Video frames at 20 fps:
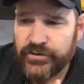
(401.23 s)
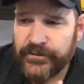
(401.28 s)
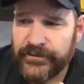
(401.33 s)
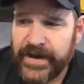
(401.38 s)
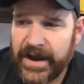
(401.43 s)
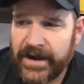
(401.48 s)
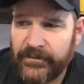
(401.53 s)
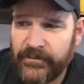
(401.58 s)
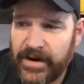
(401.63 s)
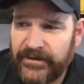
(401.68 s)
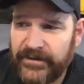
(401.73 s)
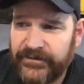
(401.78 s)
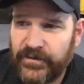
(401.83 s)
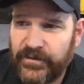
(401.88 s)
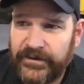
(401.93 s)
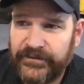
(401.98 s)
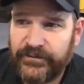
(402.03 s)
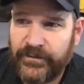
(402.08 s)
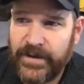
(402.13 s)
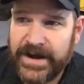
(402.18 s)
You've got
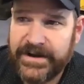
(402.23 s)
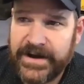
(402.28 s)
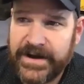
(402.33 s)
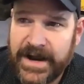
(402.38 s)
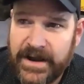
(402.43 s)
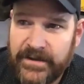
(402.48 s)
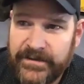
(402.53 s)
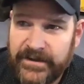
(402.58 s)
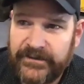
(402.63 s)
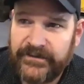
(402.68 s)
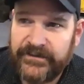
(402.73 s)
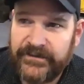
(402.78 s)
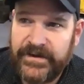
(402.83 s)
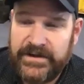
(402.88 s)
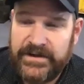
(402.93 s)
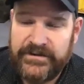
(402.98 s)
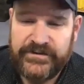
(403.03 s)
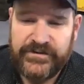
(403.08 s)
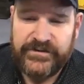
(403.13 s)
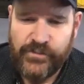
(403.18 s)
restaurants right now that
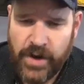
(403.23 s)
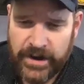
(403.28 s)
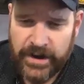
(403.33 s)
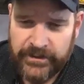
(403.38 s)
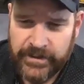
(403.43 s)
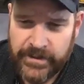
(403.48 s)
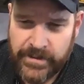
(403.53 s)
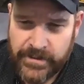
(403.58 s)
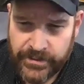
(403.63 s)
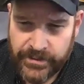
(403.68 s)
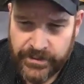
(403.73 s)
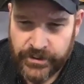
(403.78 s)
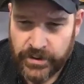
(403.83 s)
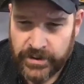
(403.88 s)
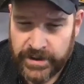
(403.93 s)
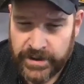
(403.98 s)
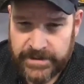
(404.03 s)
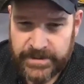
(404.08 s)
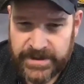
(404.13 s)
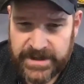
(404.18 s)
seat
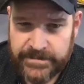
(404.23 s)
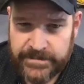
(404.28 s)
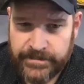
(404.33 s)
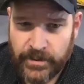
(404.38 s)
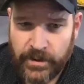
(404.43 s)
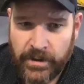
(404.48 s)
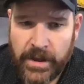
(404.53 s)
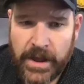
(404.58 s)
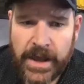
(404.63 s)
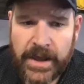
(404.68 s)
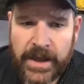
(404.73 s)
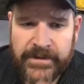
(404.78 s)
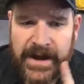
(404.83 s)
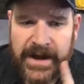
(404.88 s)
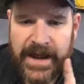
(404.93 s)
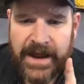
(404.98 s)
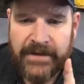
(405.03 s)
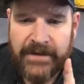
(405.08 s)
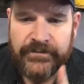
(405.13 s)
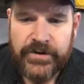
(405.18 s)
230 people that
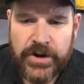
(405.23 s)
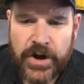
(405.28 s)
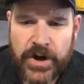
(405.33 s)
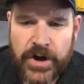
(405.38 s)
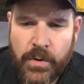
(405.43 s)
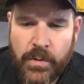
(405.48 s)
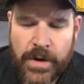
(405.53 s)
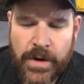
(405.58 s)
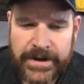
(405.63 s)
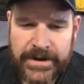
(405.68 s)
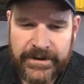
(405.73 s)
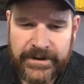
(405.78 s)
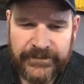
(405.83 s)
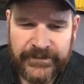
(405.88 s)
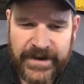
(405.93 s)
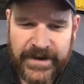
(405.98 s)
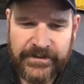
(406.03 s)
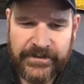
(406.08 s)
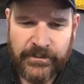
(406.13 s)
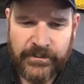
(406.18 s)
have no one
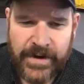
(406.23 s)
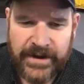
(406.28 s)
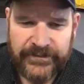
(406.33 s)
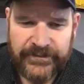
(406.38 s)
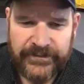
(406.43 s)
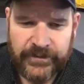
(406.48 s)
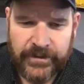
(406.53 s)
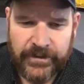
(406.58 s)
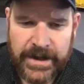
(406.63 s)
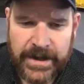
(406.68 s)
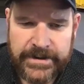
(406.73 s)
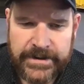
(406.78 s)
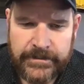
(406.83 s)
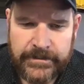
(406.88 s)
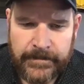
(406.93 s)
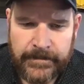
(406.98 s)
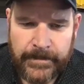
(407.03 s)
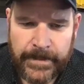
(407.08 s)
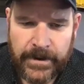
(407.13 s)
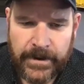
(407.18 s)
inside the restaurant.
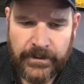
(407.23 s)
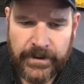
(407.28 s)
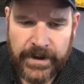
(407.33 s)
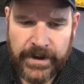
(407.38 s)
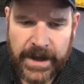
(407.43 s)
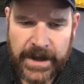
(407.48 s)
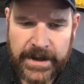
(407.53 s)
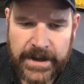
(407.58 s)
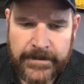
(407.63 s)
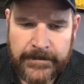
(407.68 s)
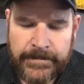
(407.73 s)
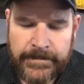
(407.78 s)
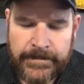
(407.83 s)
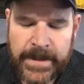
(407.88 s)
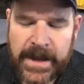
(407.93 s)
Okay.